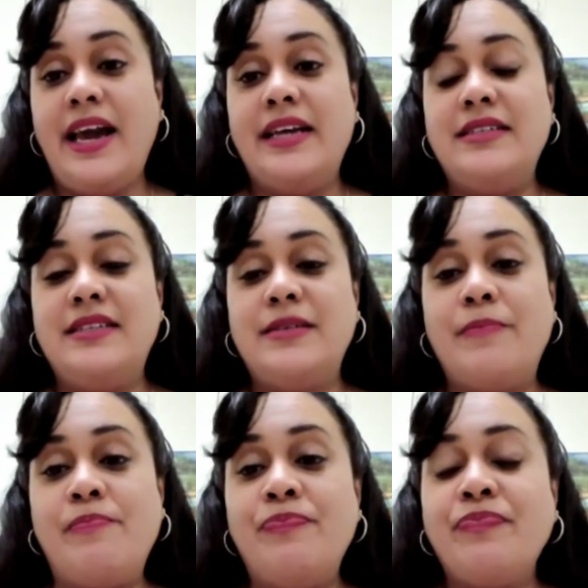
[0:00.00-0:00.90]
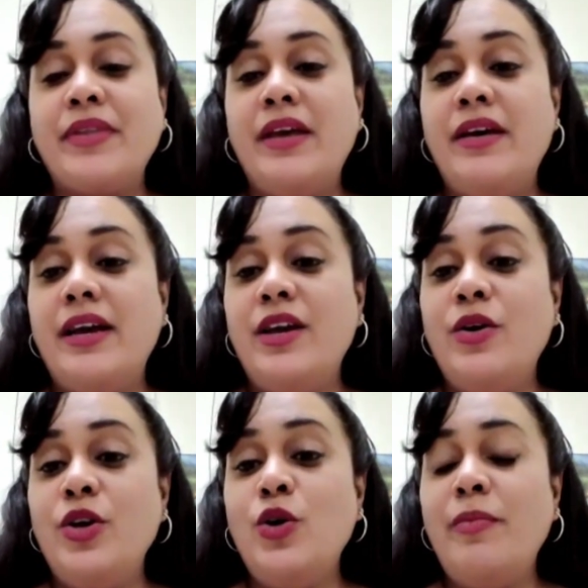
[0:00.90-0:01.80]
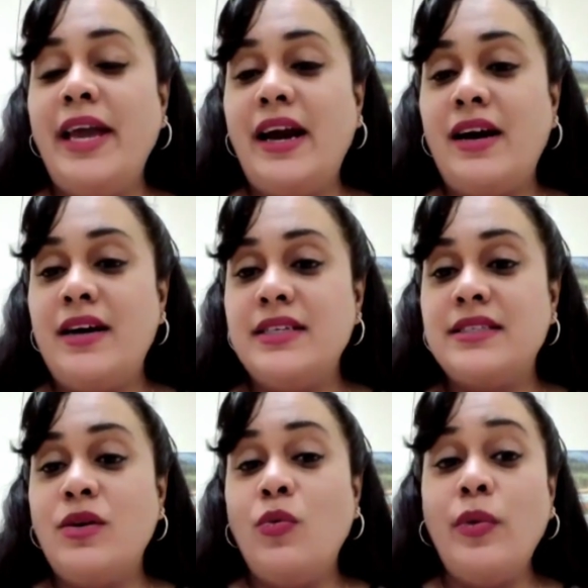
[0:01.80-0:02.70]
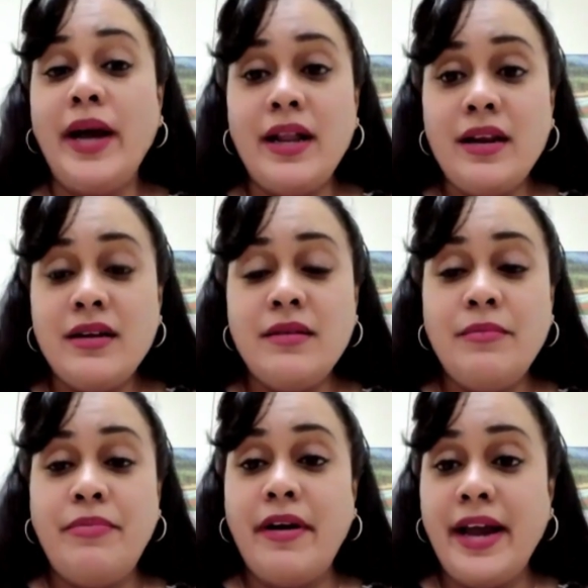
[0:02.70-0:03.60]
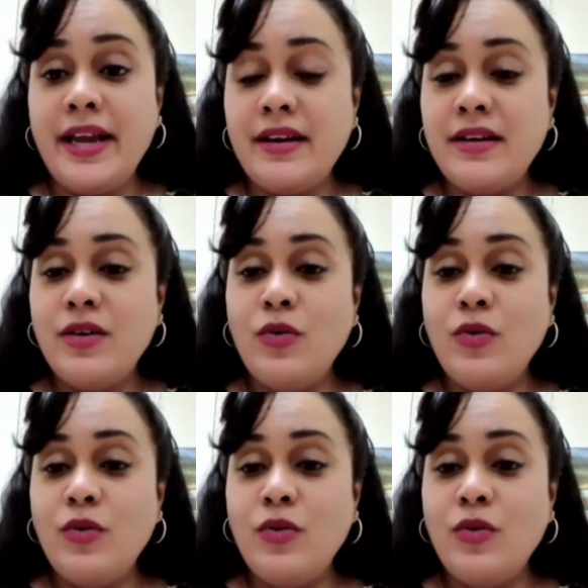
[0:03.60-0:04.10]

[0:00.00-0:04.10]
And you may ask, well, bread,